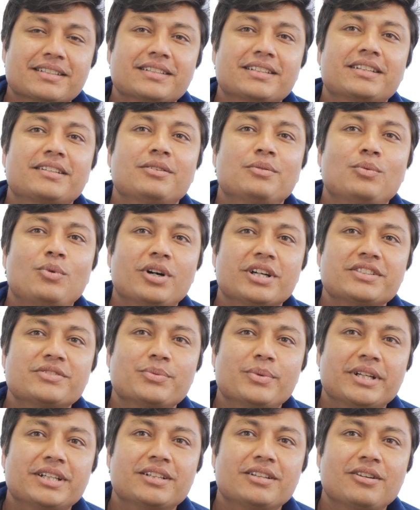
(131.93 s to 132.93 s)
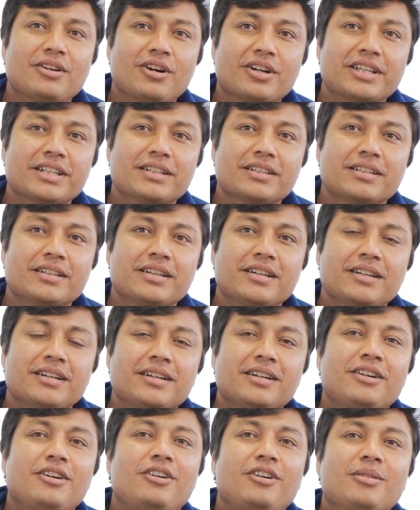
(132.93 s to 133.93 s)
that avoids vendor lock-in,
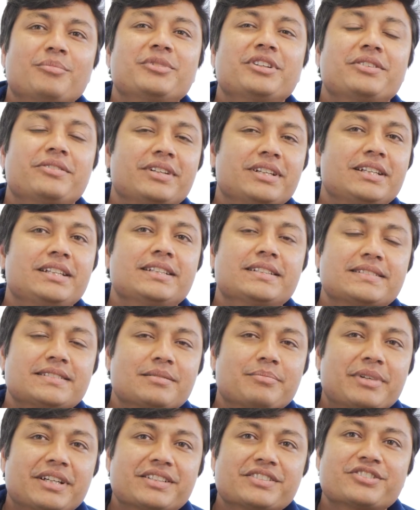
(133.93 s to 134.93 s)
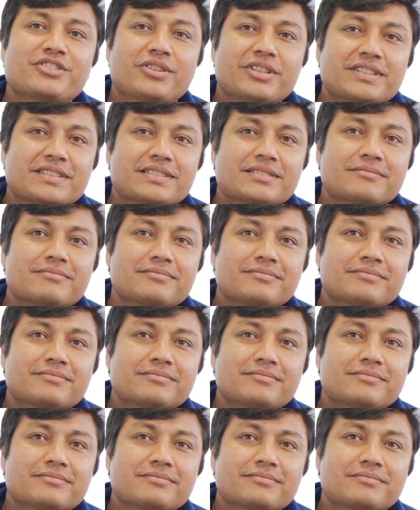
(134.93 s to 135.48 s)
Omni really is the best choice.